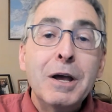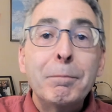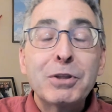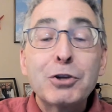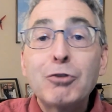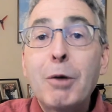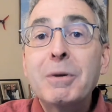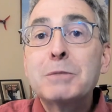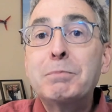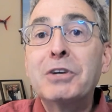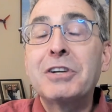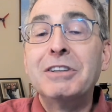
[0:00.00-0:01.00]
But the Romans
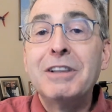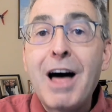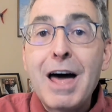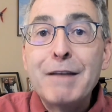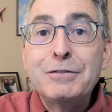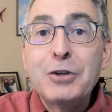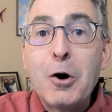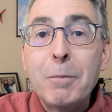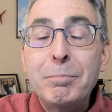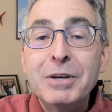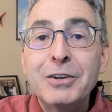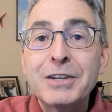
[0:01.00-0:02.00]
built a lot of
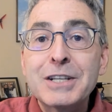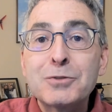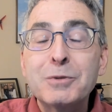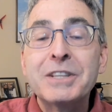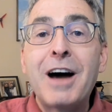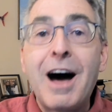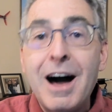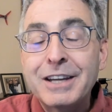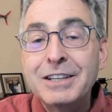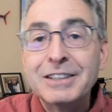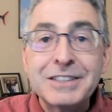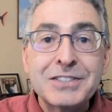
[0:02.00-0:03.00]
dome buildings with
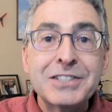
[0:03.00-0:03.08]
oculi,